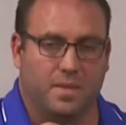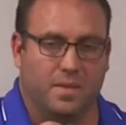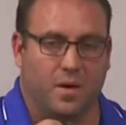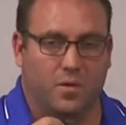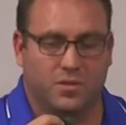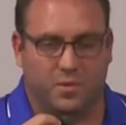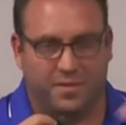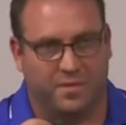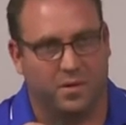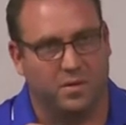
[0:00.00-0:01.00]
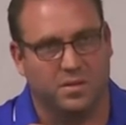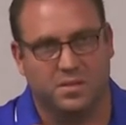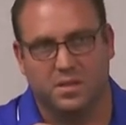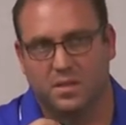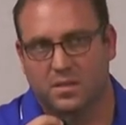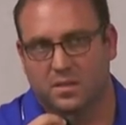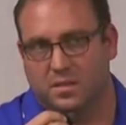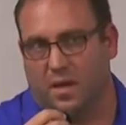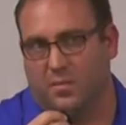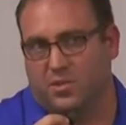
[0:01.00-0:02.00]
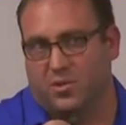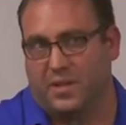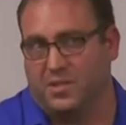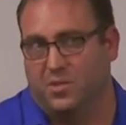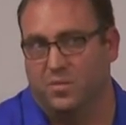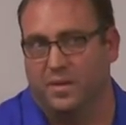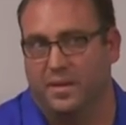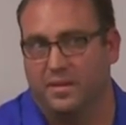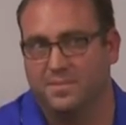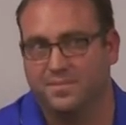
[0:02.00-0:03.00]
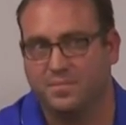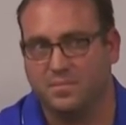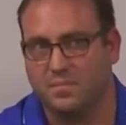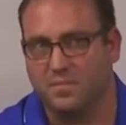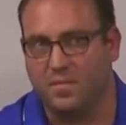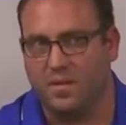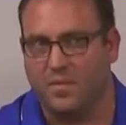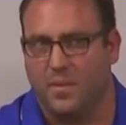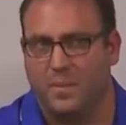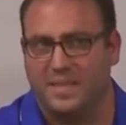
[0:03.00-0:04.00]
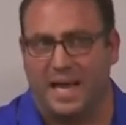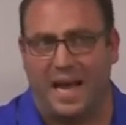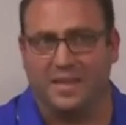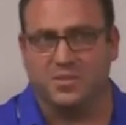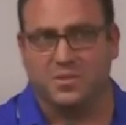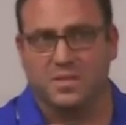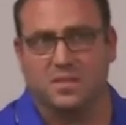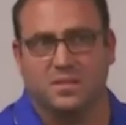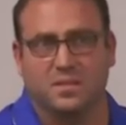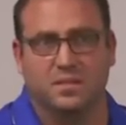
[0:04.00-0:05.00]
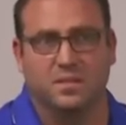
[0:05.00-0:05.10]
those referrals come straight to me from a podiatrist.